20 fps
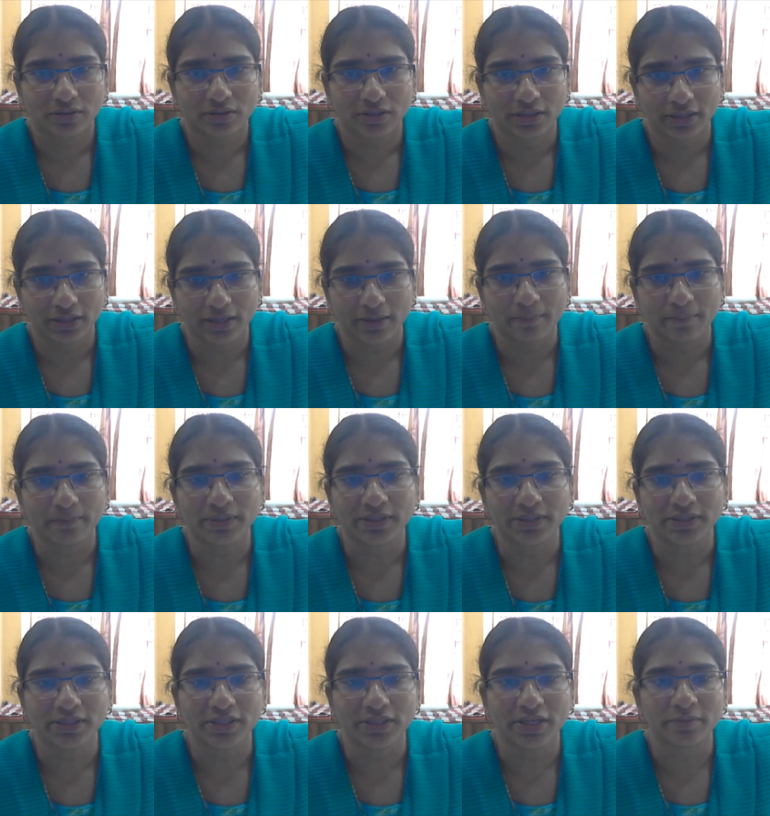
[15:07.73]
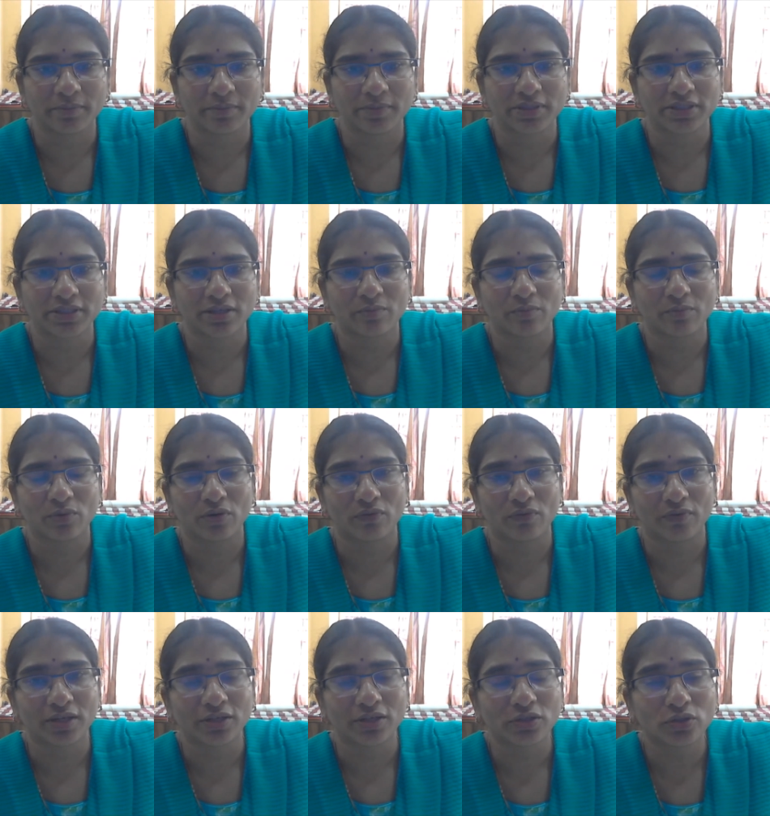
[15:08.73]
Incomplete statements, number
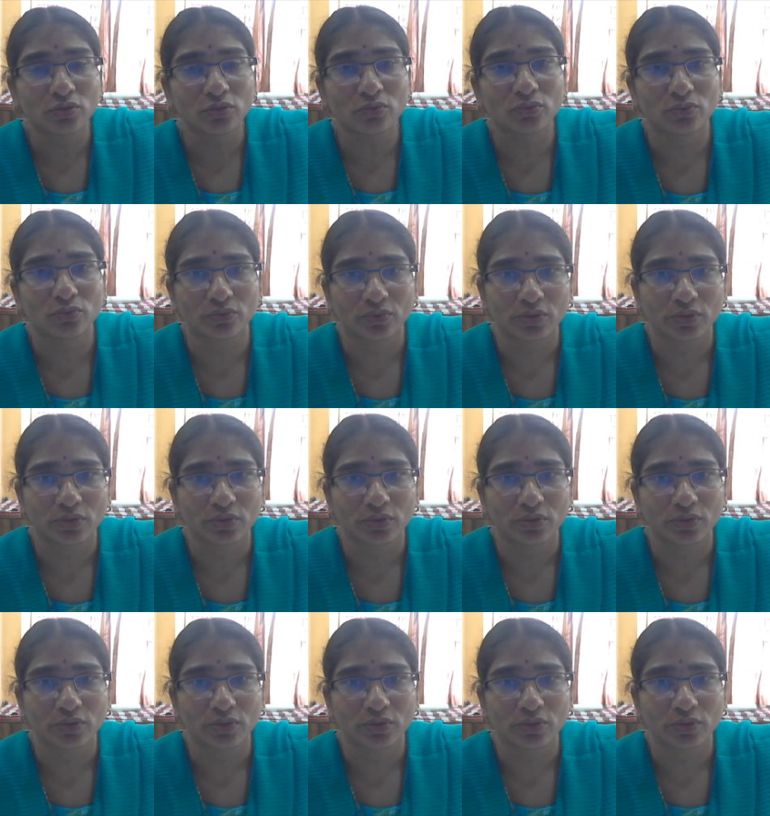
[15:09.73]
1, 2,